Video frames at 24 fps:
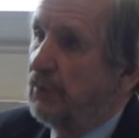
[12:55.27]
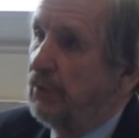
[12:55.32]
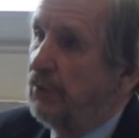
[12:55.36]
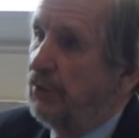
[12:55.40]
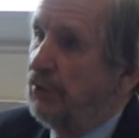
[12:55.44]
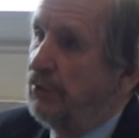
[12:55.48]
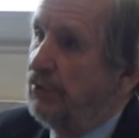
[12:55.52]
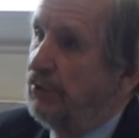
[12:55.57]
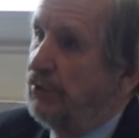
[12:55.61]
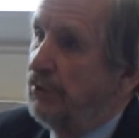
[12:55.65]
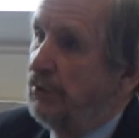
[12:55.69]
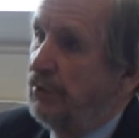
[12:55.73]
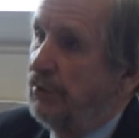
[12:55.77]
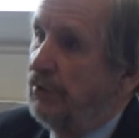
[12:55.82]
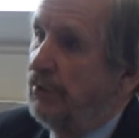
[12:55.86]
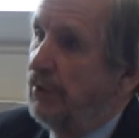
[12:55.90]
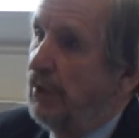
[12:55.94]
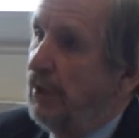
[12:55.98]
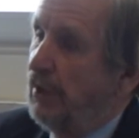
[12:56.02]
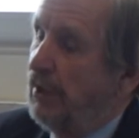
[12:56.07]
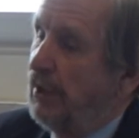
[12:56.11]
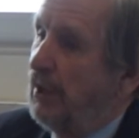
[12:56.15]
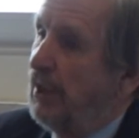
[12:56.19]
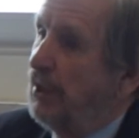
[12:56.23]
And
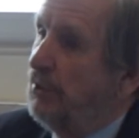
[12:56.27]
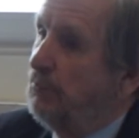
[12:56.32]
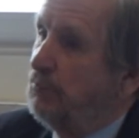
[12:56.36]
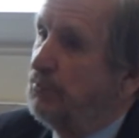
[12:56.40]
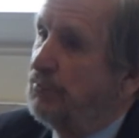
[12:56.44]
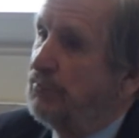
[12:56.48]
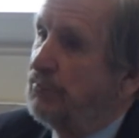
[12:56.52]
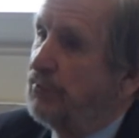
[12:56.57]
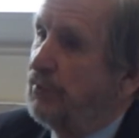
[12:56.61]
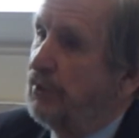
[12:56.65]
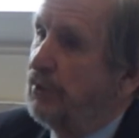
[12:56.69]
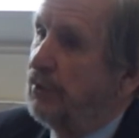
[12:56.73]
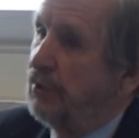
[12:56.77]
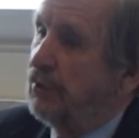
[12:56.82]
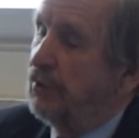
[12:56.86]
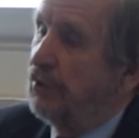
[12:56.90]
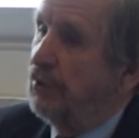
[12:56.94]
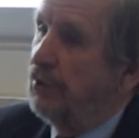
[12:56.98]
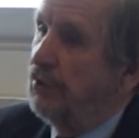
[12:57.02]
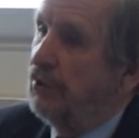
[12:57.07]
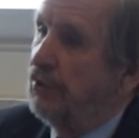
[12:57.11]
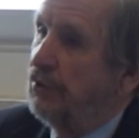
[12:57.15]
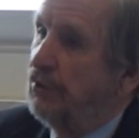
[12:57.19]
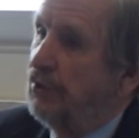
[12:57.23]
I would think,
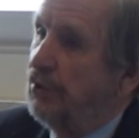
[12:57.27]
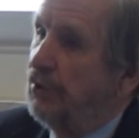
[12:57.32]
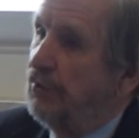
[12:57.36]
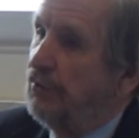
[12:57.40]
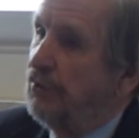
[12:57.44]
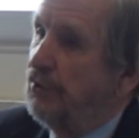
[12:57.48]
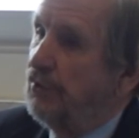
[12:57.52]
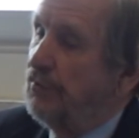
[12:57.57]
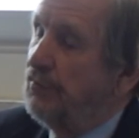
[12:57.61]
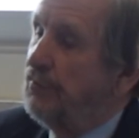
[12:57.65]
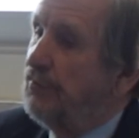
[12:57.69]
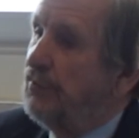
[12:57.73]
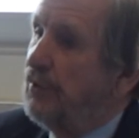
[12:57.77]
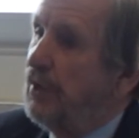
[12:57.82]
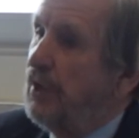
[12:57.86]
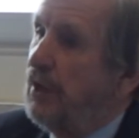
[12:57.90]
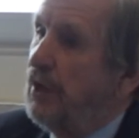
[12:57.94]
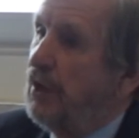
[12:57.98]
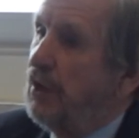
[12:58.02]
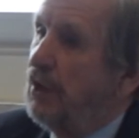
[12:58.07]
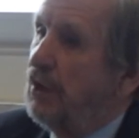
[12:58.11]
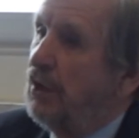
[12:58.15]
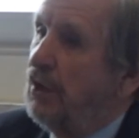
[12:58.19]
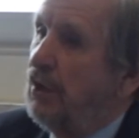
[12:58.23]
and
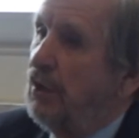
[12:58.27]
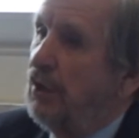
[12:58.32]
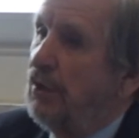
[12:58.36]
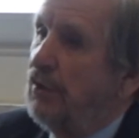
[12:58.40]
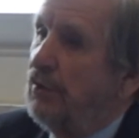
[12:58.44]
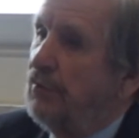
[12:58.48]
there